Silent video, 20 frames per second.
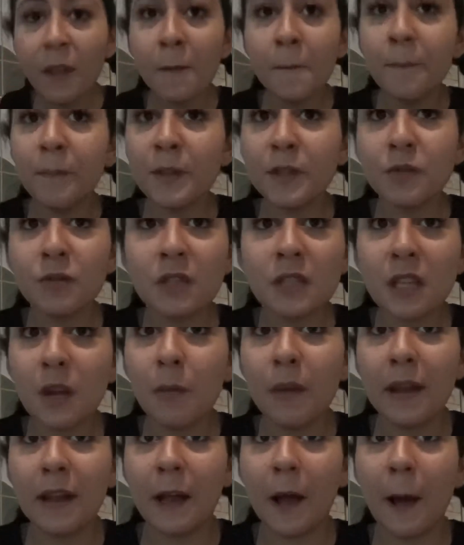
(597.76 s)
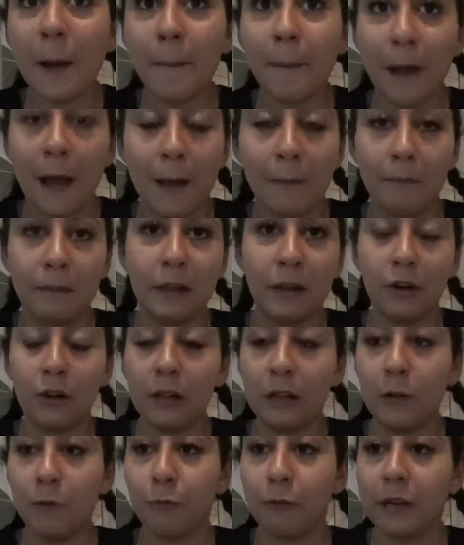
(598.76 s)
as soon as I wake up, I'm
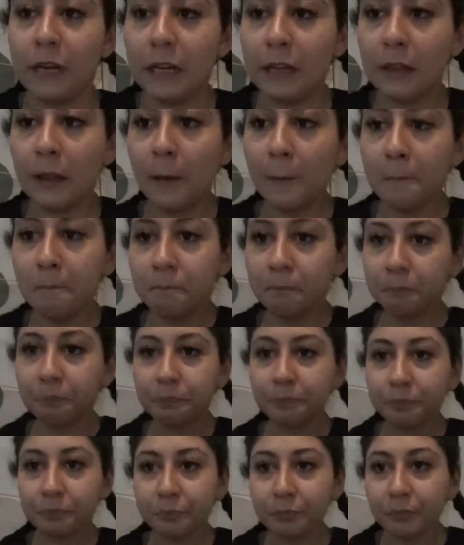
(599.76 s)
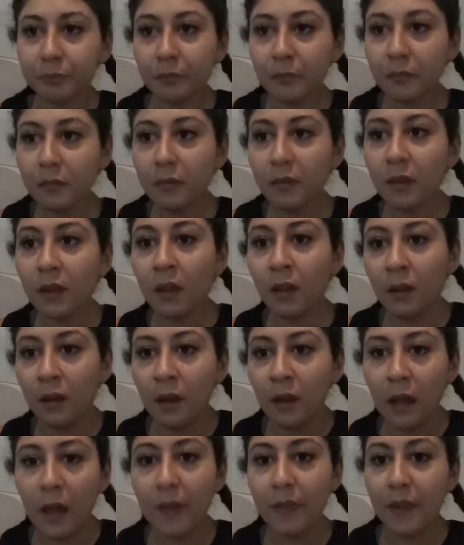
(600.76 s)
literally reading them
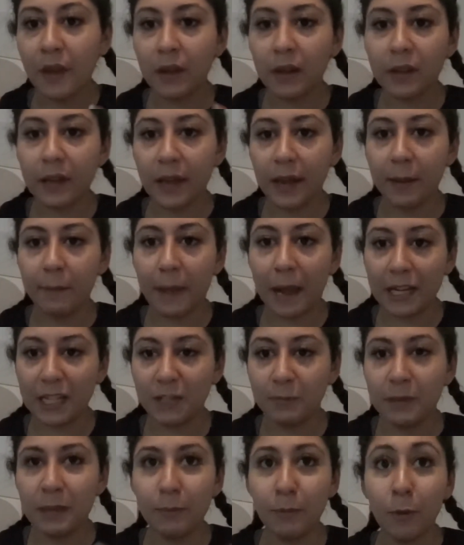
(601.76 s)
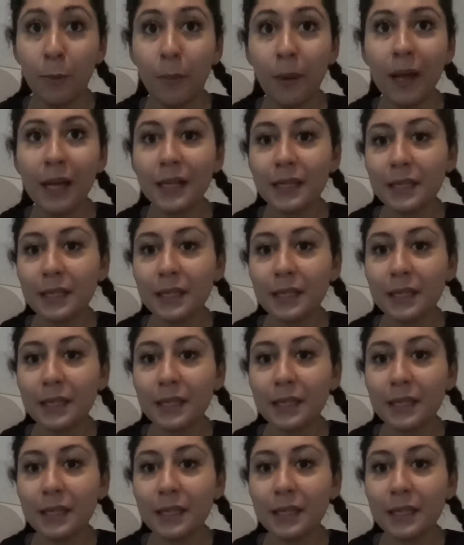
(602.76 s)
and then getting back to people. But